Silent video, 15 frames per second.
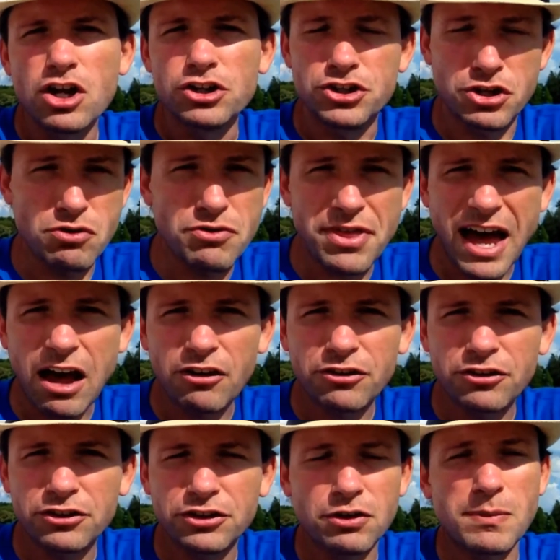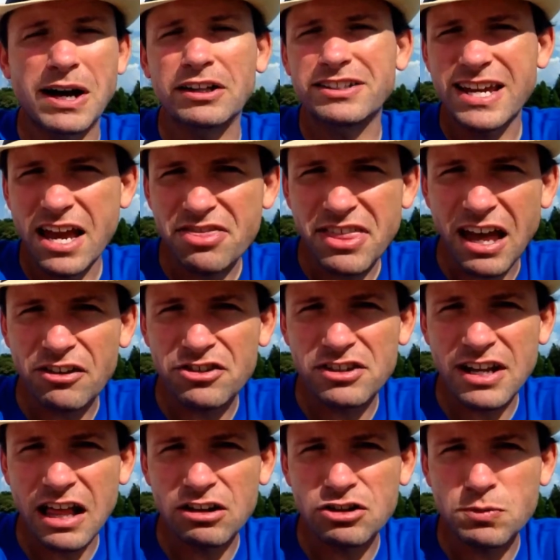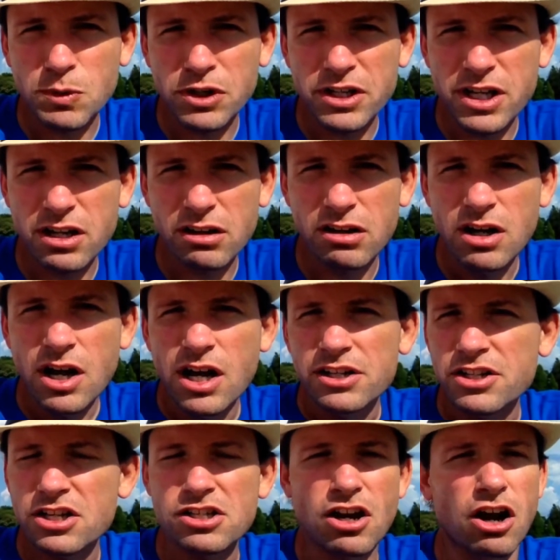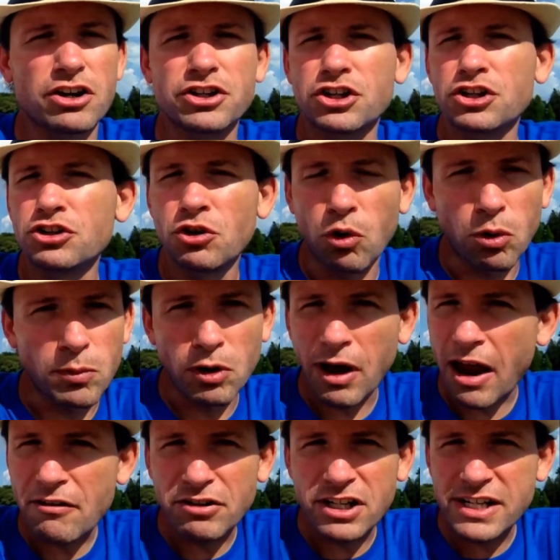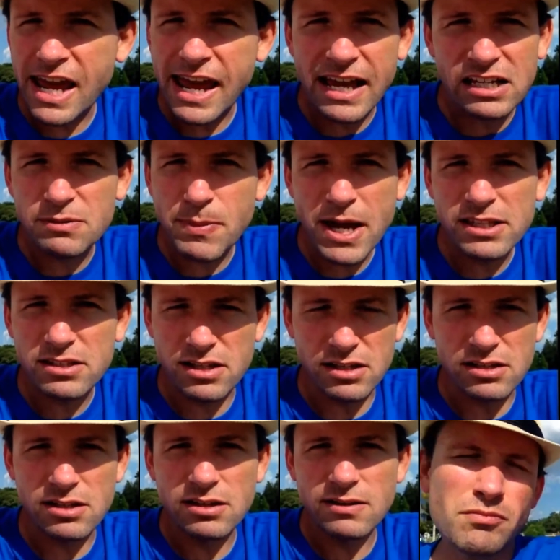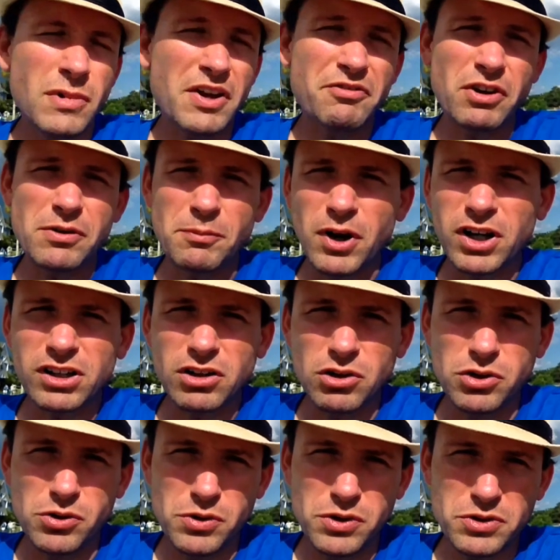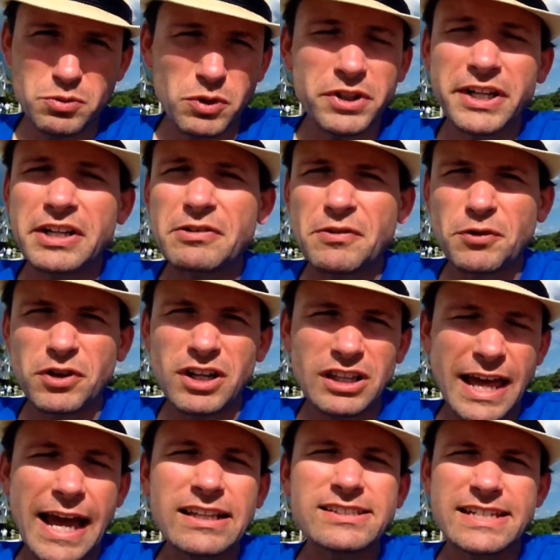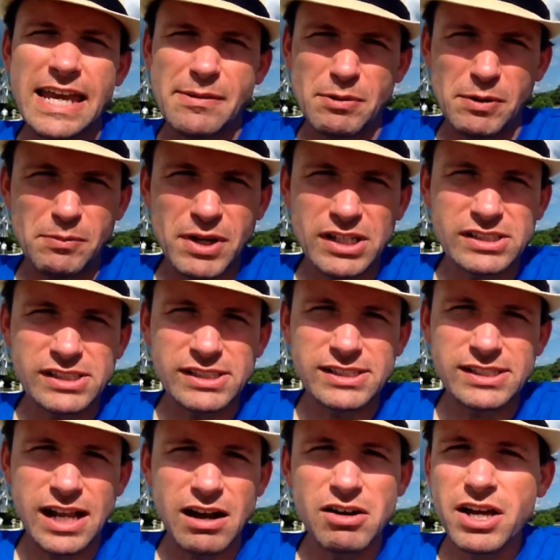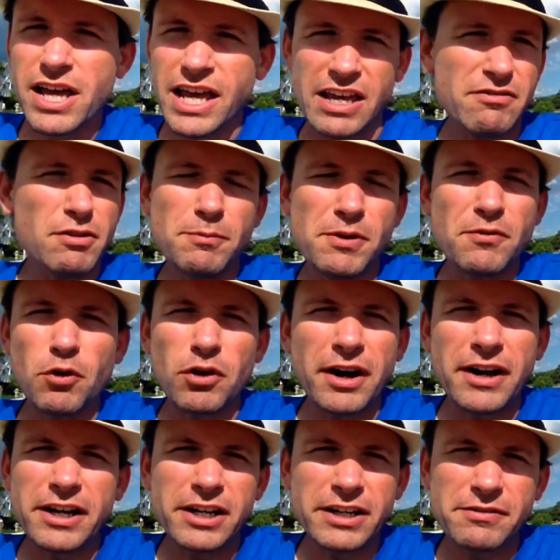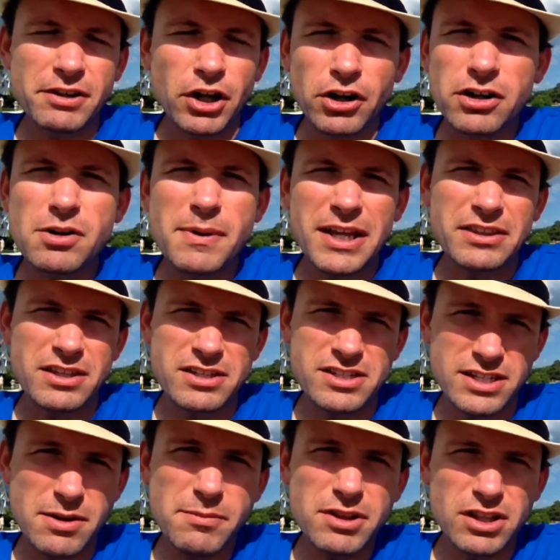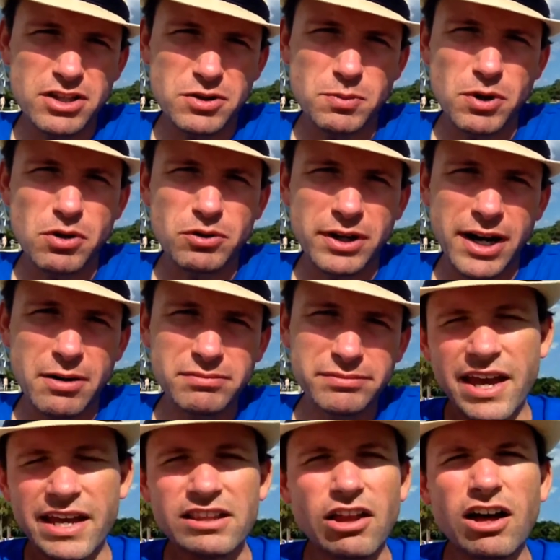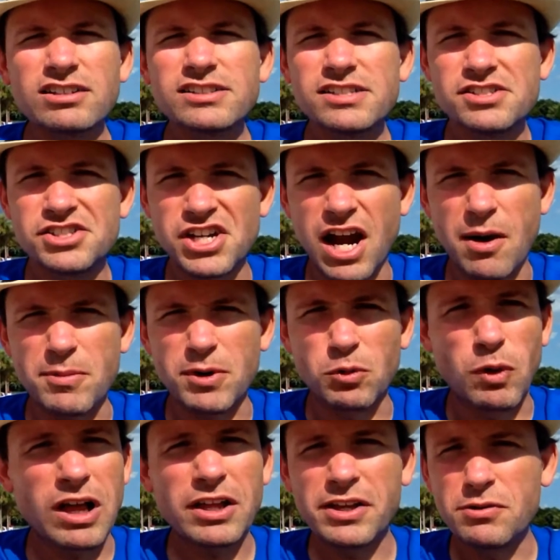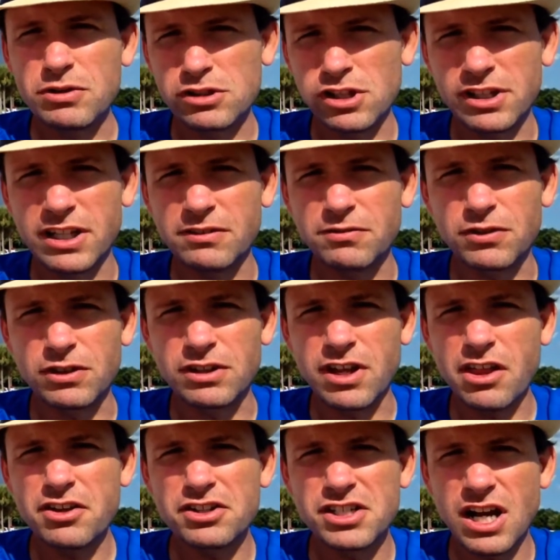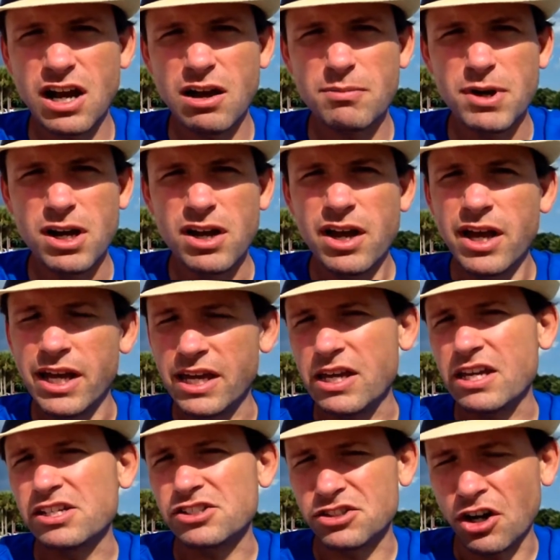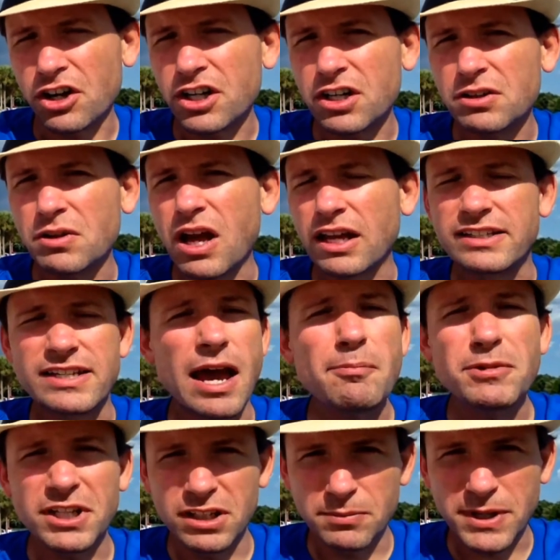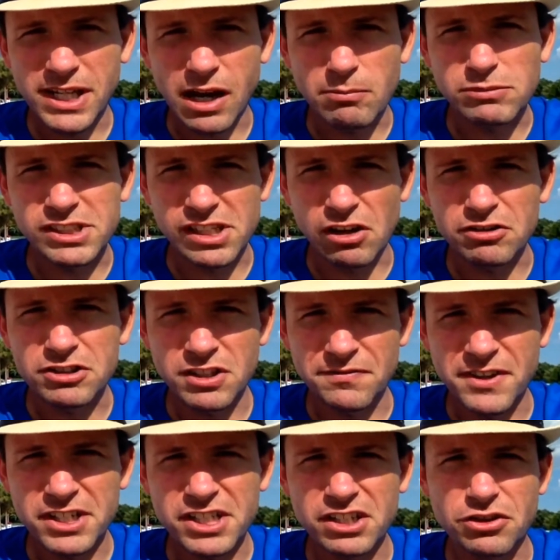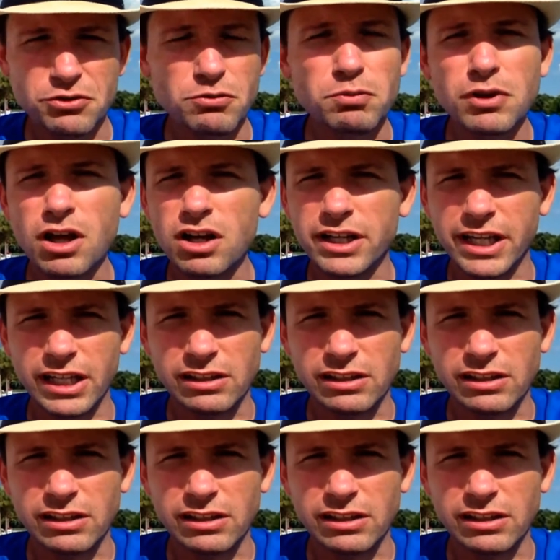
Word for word: two thousand to about ten thousand dollars per year just on your normal everyday expenses. My friend Marco, who is working for a landscaping business now, even before I even heard about this stimulus program, he lost his job, and while he was looking for another job, he started attempting to become self-sufficient through blogging.